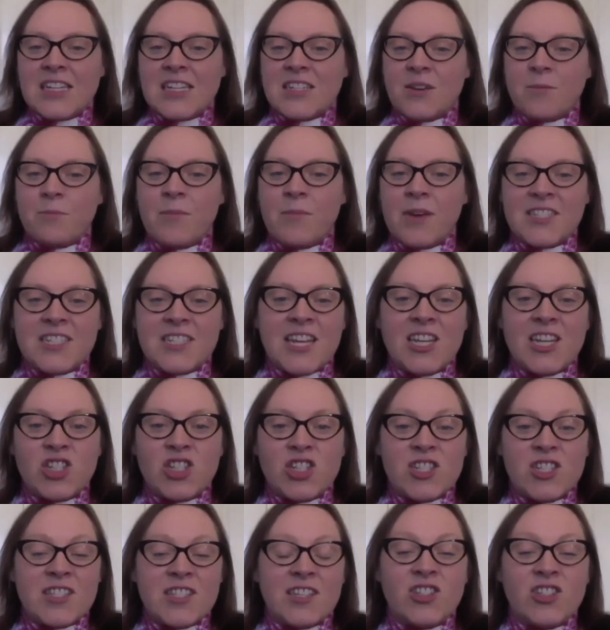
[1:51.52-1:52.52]

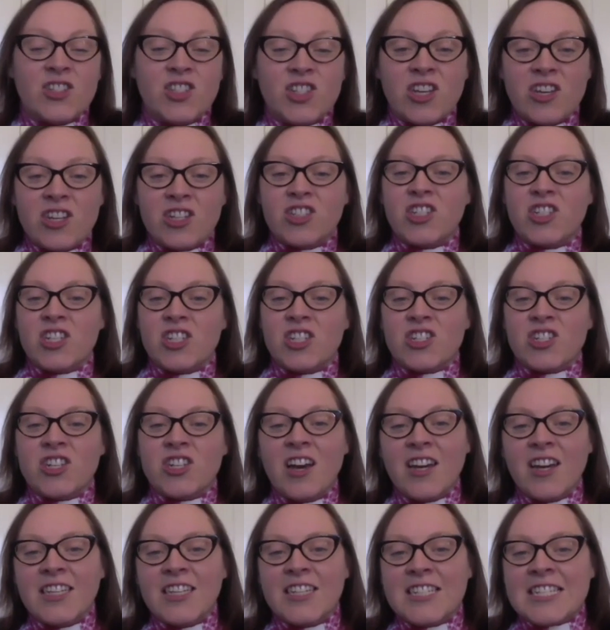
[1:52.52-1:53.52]
meditations in church each
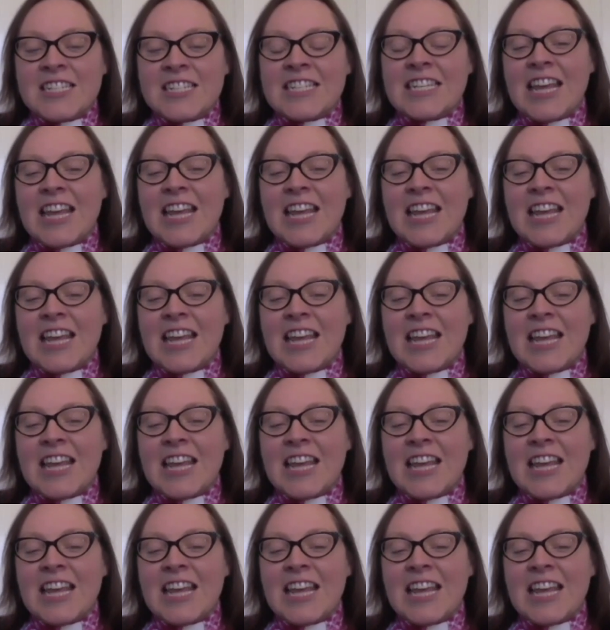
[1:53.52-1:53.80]
night